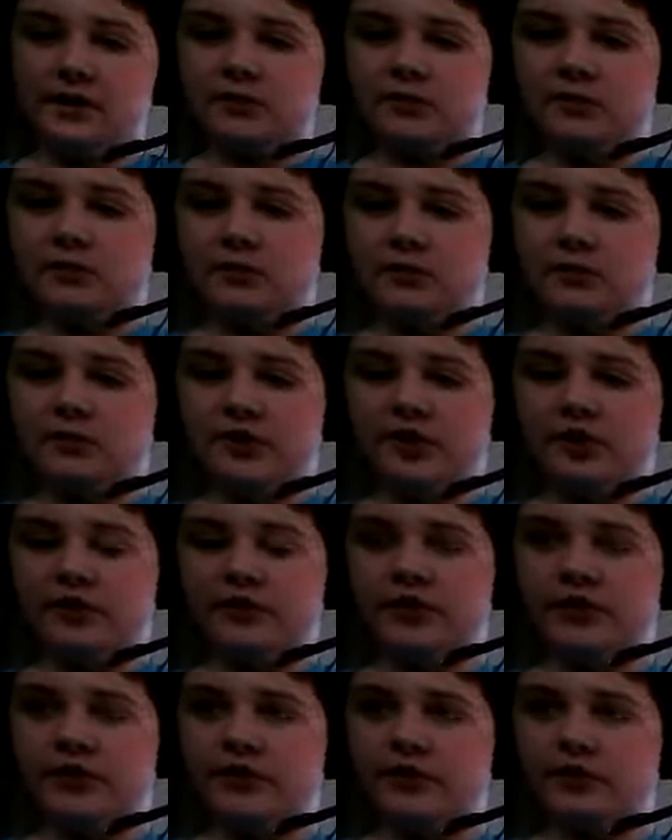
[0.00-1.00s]
but most
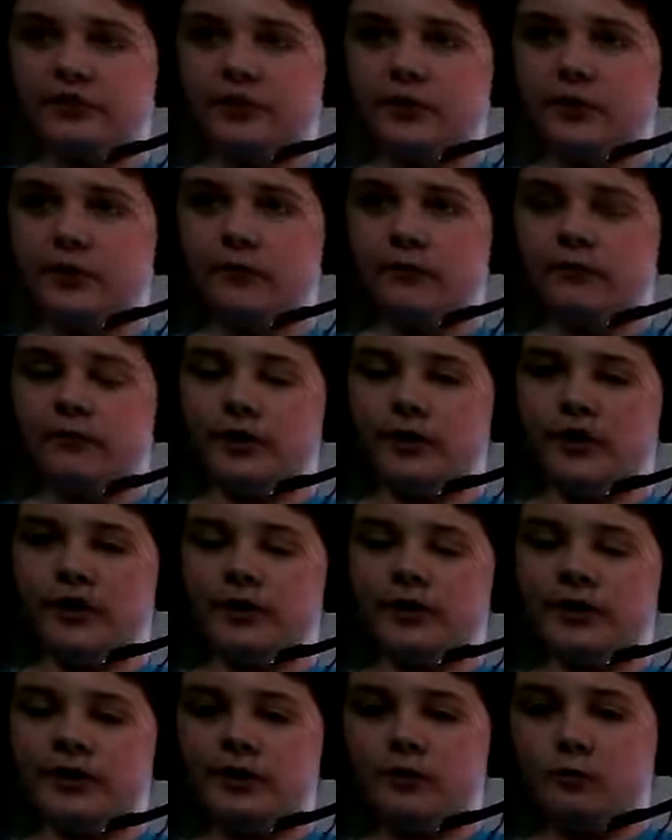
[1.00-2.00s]
areas you're only
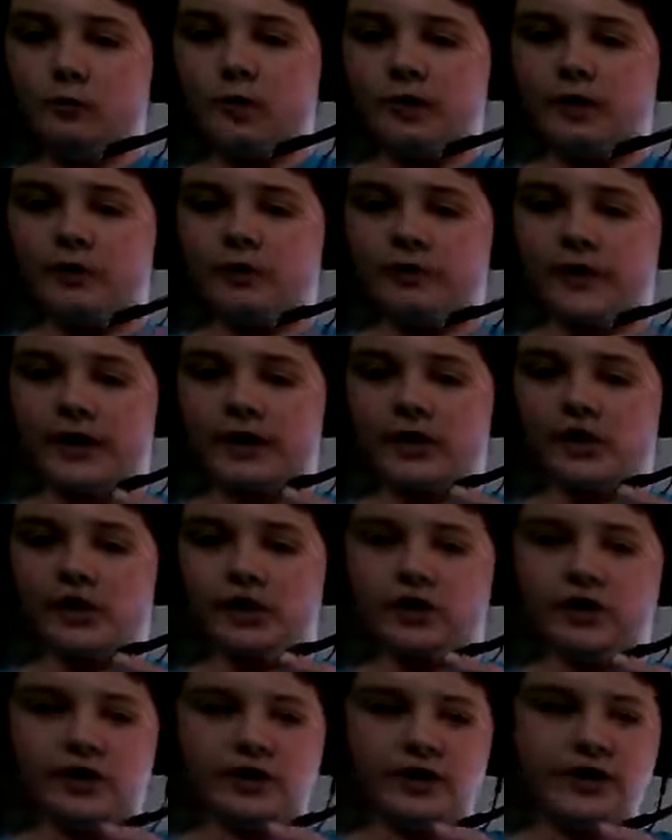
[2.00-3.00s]
running in like one
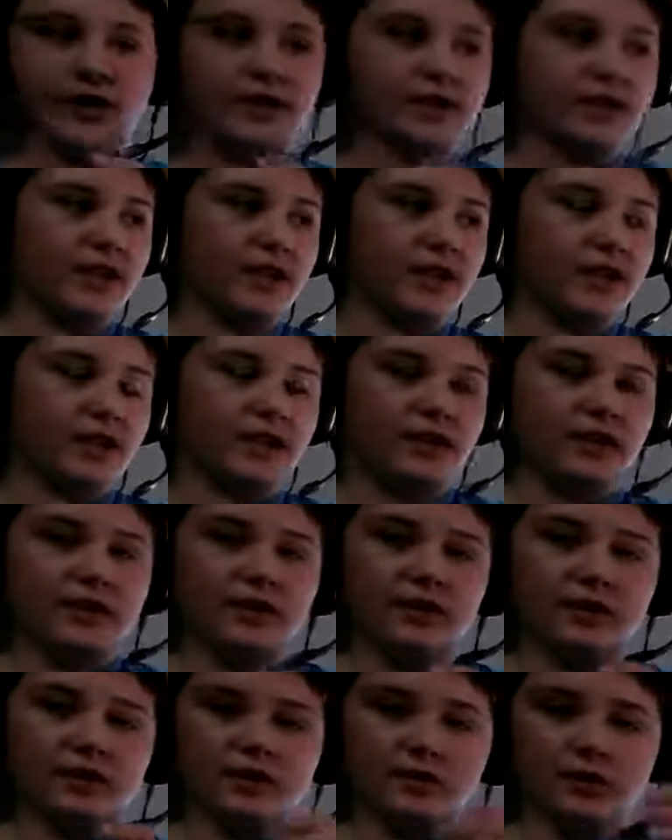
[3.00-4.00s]
direction, and it's like
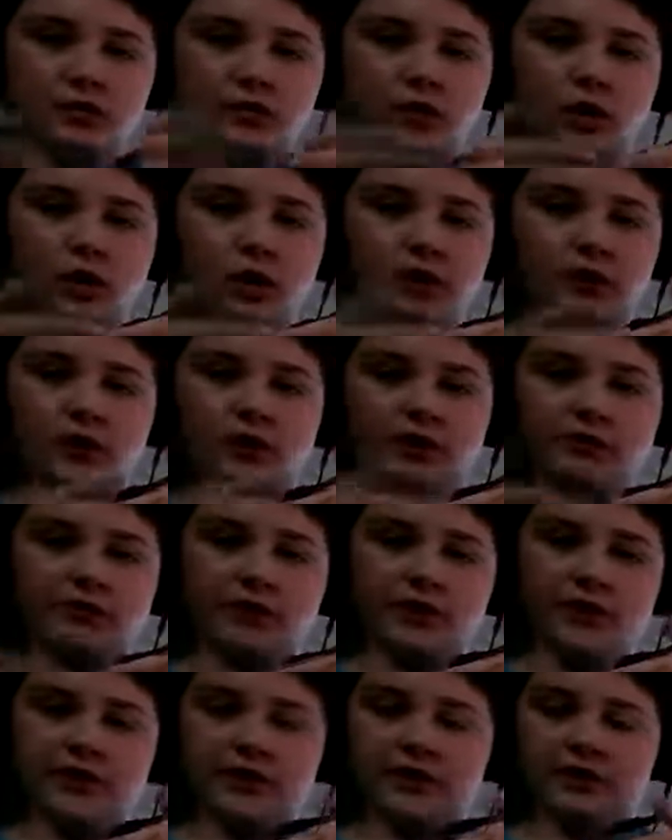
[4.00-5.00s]
there's a wall and you're
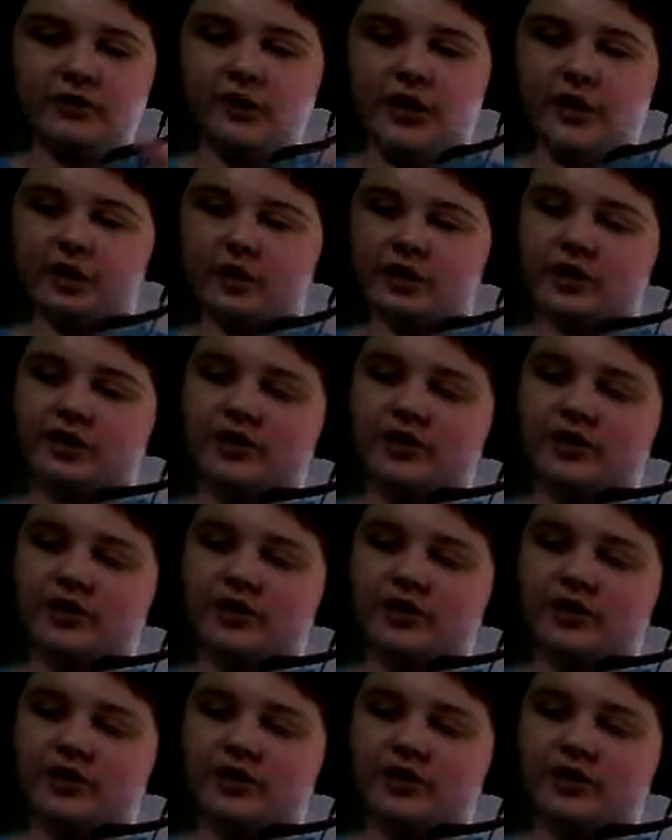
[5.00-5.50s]
running in direction.